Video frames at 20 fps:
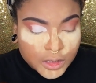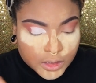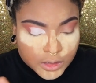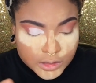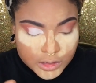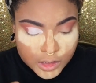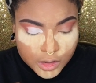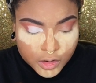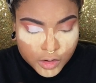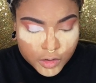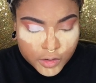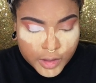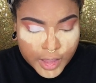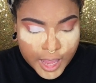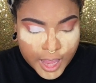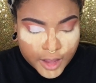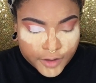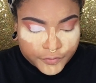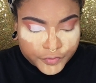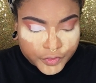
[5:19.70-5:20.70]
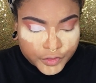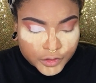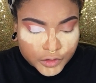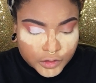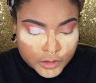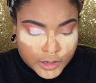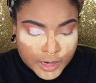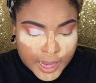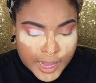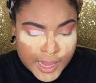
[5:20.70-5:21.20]
So
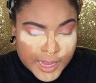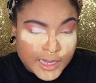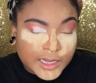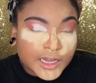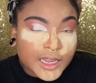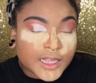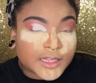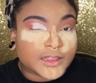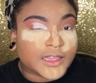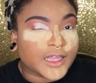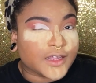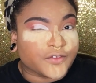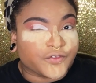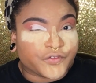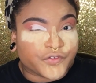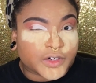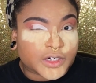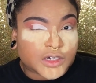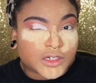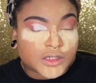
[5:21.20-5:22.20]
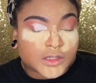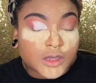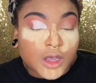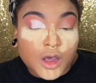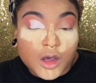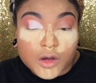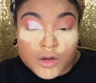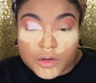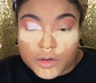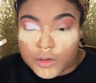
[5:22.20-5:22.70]
after I let that first
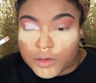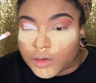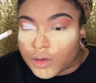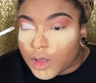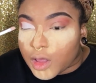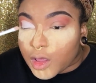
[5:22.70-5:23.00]
coat